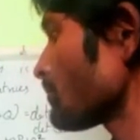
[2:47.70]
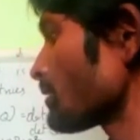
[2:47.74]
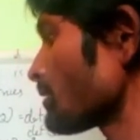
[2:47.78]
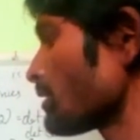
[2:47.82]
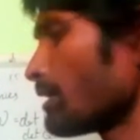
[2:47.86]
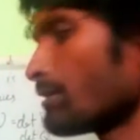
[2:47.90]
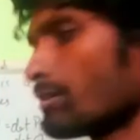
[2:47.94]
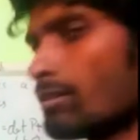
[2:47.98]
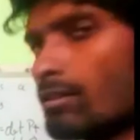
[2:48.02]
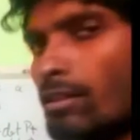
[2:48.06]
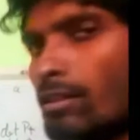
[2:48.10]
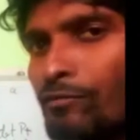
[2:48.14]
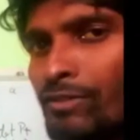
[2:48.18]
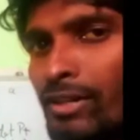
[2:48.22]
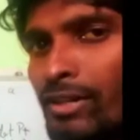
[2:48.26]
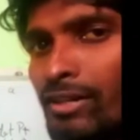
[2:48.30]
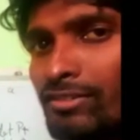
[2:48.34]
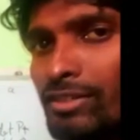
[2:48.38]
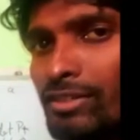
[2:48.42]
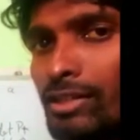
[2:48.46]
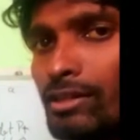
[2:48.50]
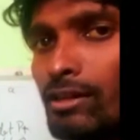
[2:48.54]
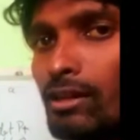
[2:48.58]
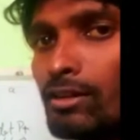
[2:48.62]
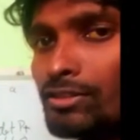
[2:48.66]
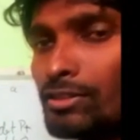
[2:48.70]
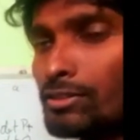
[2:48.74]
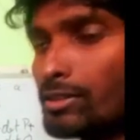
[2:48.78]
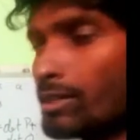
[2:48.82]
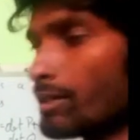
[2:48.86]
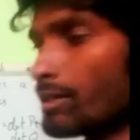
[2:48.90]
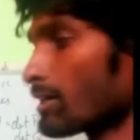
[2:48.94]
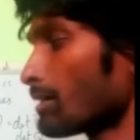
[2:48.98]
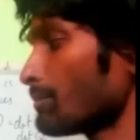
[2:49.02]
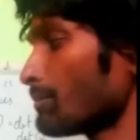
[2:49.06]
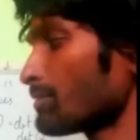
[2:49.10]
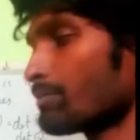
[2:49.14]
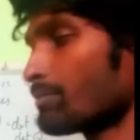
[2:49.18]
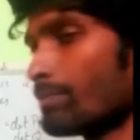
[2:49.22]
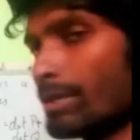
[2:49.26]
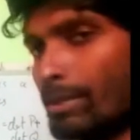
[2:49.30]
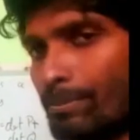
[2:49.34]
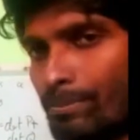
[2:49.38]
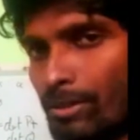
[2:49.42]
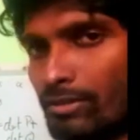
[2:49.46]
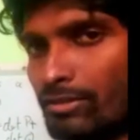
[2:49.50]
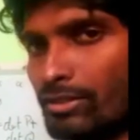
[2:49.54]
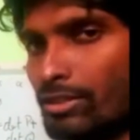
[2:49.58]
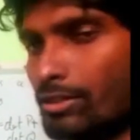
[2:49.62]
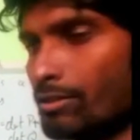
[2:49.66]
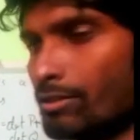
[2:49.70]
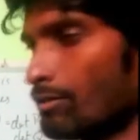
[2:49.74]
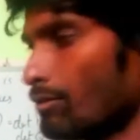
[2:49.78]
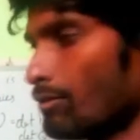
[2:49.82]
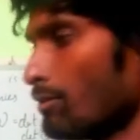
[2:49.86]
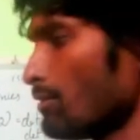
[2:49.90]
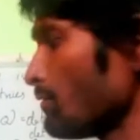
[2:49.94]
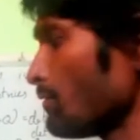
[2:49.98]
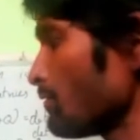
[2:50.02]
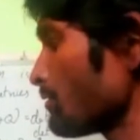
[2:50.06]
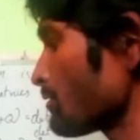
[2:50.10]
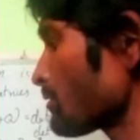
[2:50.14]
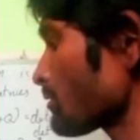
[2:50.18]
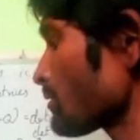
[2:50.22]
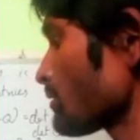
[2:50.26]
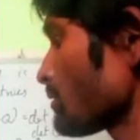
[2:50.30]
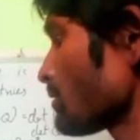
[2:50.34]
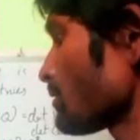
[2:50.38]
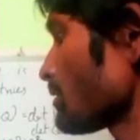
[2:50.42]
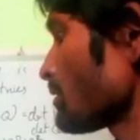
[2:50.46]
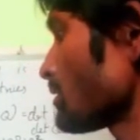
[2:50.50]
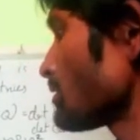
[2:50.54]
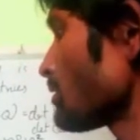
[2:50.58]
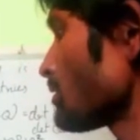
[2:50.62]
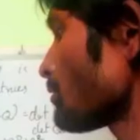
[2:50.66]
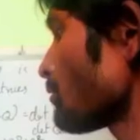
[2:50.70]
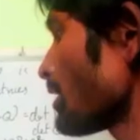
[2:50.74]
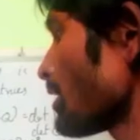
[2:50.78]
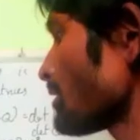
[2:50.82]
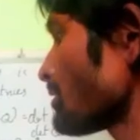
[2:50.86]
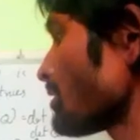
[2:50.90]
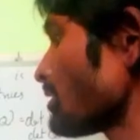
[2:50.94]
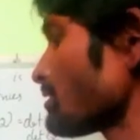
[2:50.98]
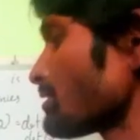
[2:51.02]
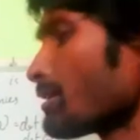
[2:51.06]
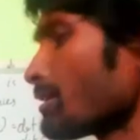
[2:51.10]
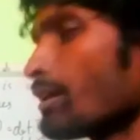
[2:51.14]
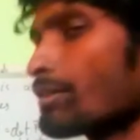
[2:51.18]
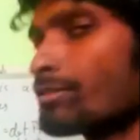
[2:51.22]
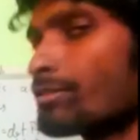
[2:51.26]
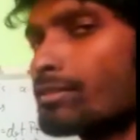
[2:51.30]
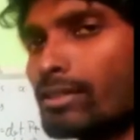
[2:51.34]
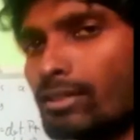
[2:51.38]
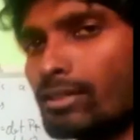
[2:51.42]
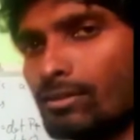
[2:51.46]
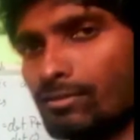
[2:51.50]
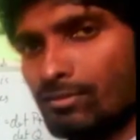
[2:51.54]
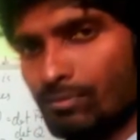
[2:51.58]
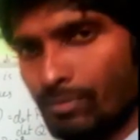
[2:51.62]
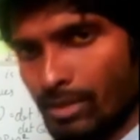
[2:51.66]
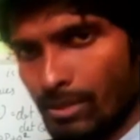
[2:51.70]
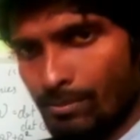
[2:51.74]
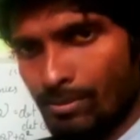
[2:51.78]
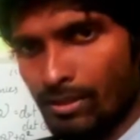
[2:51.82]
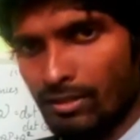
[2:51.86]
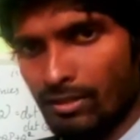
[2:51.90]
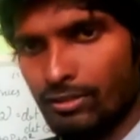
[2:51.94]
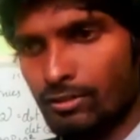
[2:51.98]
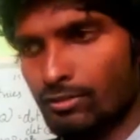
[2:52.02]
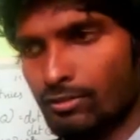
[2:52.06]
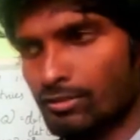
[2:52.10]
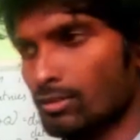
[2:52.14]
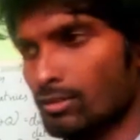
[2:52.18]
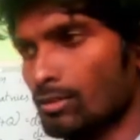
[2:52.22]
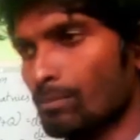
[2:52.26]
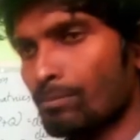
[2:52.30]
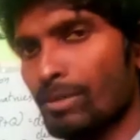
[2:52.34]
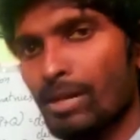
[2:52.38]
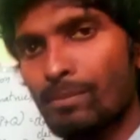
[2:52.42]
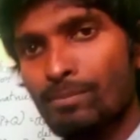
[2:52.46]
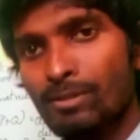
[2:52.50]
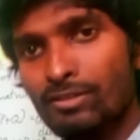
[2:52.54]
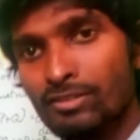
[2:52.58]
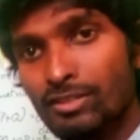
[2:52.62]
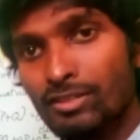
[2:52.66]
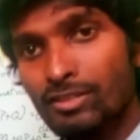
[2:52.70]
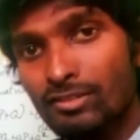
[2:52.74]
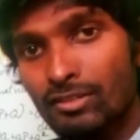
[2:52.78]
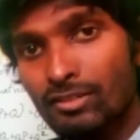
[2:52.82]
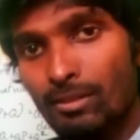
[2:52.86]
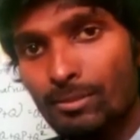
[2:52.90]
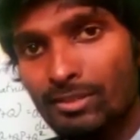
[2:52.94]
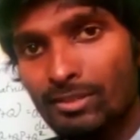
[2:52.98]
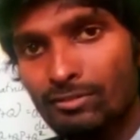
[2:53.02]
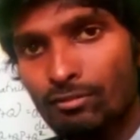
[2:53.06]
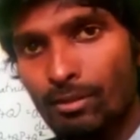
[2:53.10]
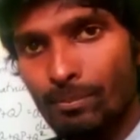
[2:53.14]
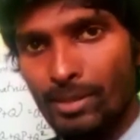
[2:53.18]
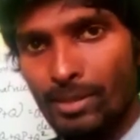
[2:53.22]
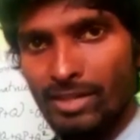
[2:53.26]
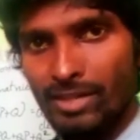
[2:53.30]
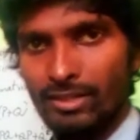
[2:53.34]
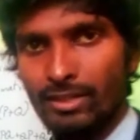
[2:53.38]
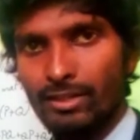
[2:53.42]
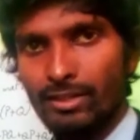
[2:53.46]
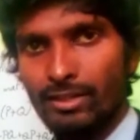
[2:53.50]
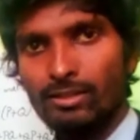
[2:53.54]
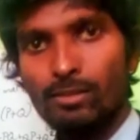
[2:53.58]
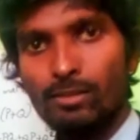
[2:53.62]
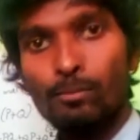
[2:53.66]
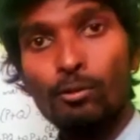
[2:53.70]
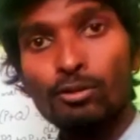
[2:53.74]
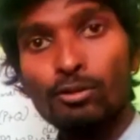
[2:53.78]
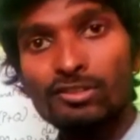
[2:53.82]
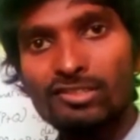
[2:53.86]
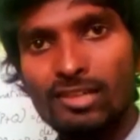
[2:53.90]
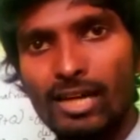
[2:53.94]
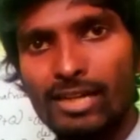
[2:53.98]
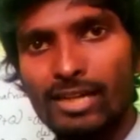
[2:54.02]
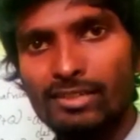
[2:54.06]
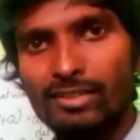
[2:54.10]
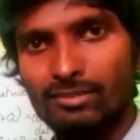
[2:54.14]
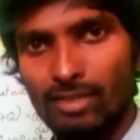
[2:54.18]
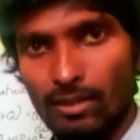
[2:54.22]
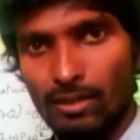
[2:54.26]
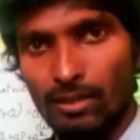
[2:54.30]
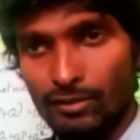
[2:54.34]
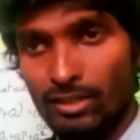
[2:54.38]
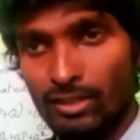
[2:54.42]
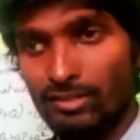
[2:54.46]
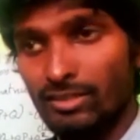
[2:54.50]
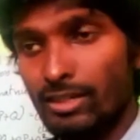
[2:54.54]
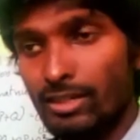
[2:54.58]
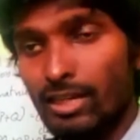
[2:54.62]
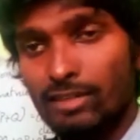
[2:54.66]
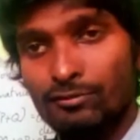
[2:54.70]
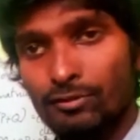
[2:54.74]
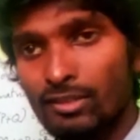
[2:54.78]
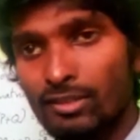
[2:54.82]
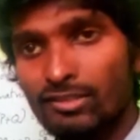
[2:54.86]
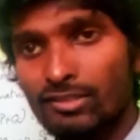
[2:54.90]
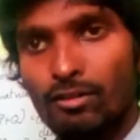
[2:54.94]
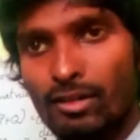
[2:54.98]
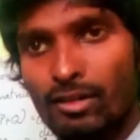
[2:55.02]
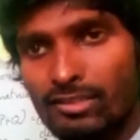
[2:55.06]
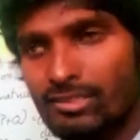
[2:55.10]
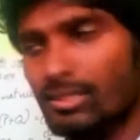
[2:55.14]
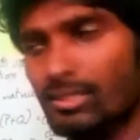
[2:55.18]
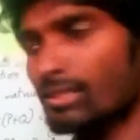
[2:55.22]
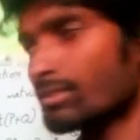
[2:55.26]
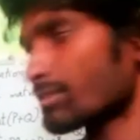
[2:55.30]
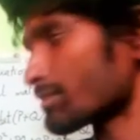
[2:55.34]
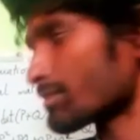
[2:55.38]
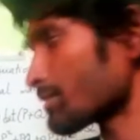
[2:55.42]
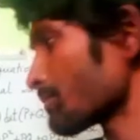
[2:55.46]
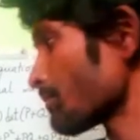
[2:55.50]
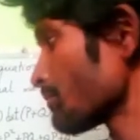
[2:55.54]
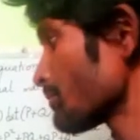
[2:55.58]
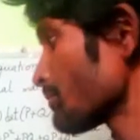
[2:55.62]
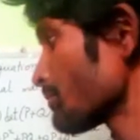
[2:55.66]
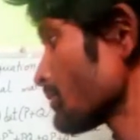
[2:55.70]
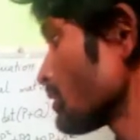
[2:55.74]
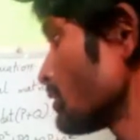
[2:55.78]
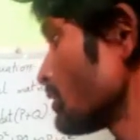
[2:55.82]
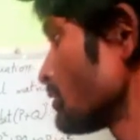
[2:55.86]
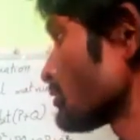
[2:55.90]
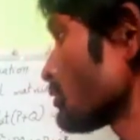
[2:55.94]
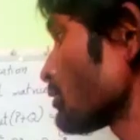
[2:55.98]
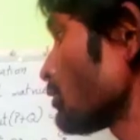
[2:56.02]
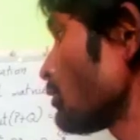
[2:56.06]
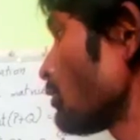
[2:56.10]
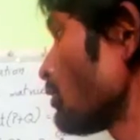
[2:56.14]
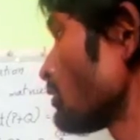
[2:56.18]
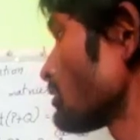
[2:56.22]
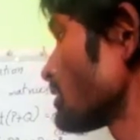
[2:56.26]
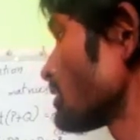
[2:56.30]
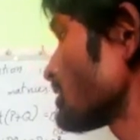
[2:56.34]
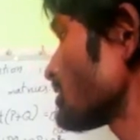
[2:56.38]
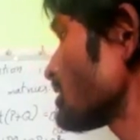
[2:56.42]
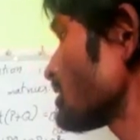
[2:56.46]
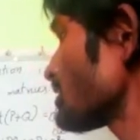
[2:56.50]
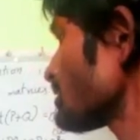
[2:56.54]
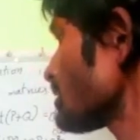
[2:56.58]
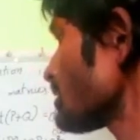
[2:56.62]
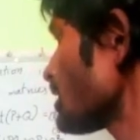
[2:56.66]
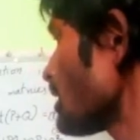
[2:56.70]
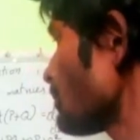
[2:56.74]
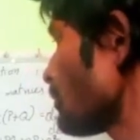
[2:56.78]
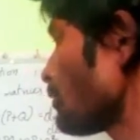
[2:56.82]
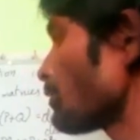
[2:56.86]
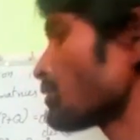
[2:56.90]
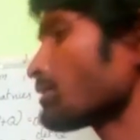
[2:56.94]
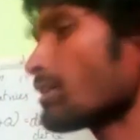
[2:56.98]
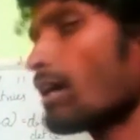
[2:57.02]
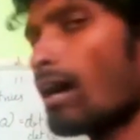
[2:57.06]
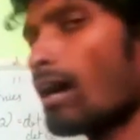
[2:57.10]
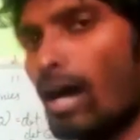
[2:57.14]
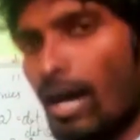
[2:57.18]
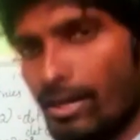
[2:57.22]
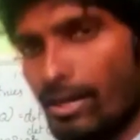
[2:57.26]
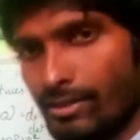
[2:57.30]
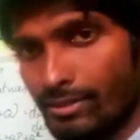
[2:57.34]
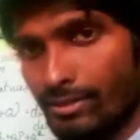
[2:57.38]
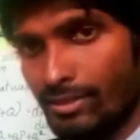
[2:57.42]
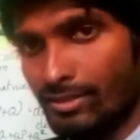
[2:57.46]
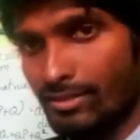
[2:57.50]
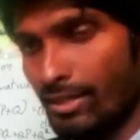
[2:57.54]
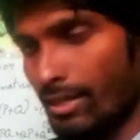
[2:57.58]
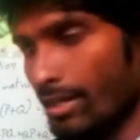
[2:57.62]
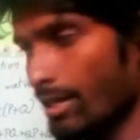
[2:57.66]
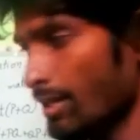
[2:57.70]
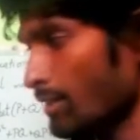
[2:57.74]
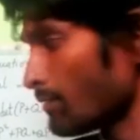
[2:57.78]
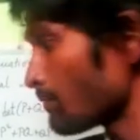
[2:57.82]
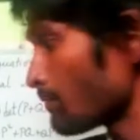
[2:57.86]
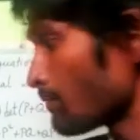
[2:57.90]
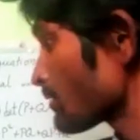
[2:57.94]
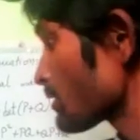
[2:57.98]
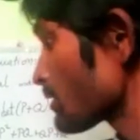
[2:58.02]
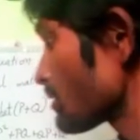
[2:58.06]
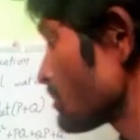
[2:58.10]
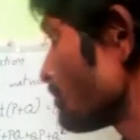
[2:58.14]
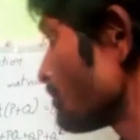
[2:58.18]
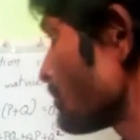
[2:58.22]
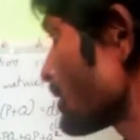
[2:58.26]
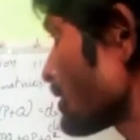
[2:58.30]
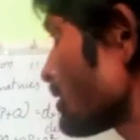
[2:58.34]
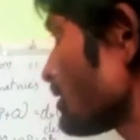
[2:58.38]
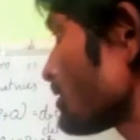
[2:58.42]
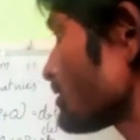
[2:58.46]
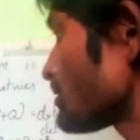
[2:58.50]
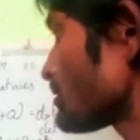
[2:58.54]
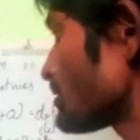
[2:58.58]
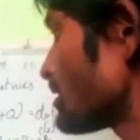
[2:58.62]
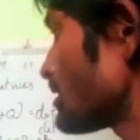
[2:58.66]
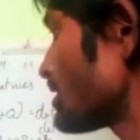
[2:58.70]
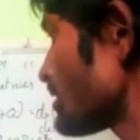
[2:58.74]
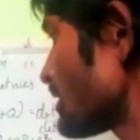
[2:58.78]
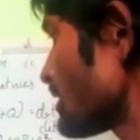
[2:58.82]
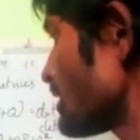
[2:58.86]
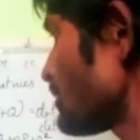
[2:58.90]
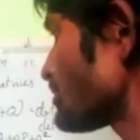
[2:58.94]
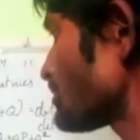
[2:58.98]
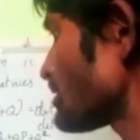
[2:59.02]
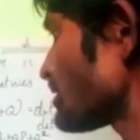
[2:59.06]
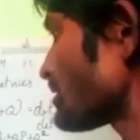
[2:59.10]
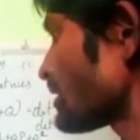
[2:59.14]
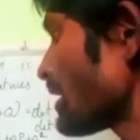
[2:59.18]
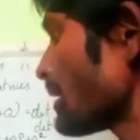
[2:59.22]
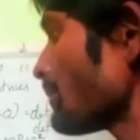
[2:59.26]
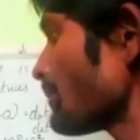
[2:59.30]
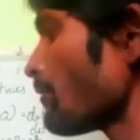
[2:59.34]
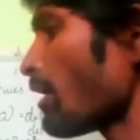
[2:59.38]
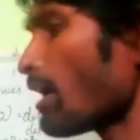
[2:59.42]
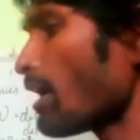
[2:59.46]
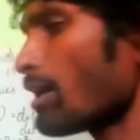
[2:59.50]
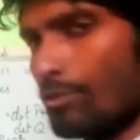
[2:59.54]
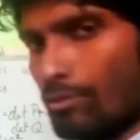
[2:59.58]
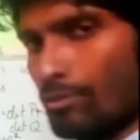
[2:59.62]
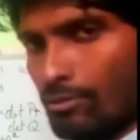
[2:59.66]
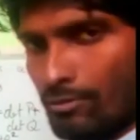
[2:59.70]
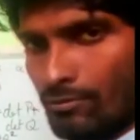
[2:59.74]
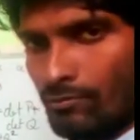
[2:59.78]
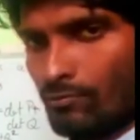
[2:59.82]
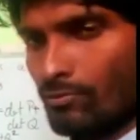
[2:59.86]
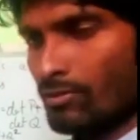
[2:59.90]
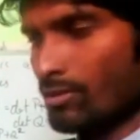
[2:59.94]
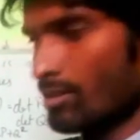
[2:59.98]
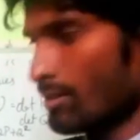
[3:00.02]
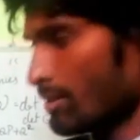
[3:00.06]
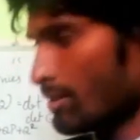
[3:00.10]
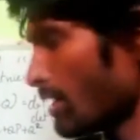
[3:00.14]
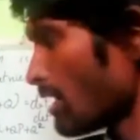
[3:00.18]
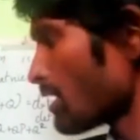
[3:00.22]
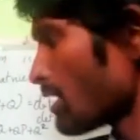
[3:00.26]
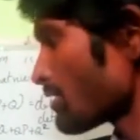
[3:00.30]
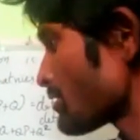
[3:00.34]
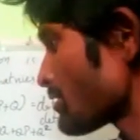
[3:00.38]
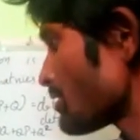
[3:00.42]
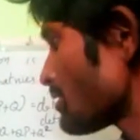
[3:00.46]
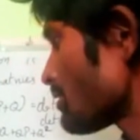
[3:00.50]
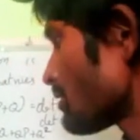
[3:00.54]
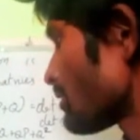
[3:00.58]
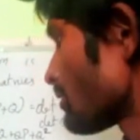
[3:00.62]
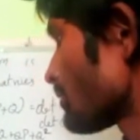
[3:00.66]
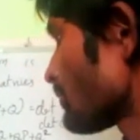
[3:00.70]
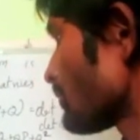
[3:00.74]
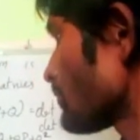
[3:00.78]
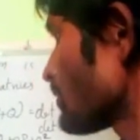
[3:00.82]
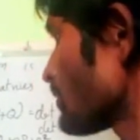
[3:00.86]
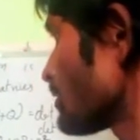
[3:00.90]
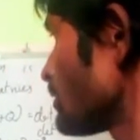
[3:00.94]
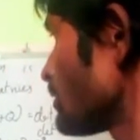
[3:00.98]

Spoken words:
In the left hand side also there comes P plus Q. In the right hand side also there comes P plus Q. So the P plus Q term is repeating in both sides, left hand side as well as right hand. So this is about the identity because this gives the same value. Yeah, sure.